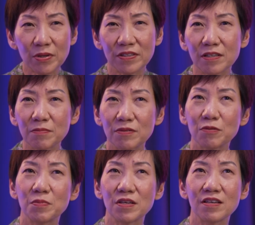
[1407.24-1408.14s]
it seems
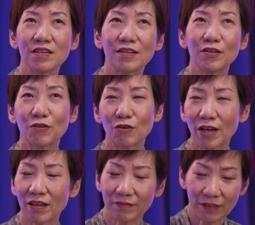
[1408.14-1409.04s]
to be,
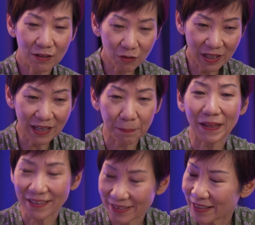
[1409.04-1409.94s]
looking at
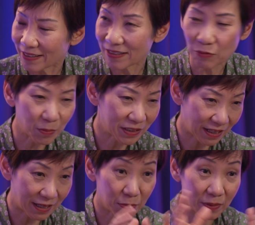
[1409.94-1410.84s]
plastic and say we must
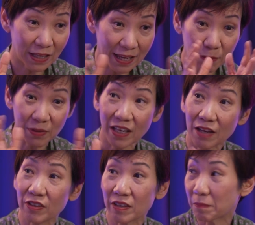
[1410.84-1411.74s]
eliminate
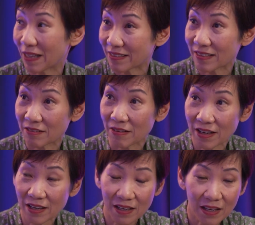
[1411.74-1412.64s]
everything plastic,
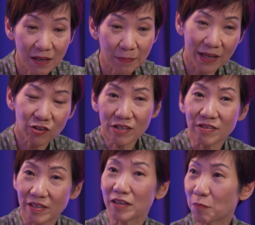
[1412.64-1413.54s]
right? But actually
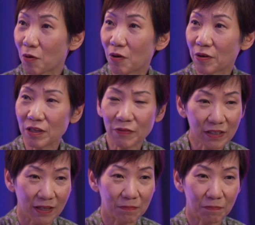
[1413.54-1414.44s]
in Singapore, even
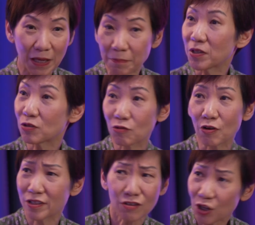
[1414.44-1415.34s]
paper straw
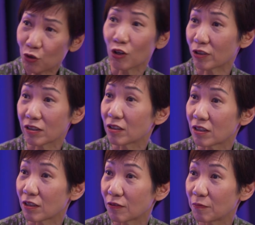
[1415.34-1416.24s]
is not a good
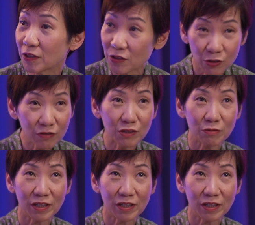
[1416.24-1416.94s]
alternative because you need to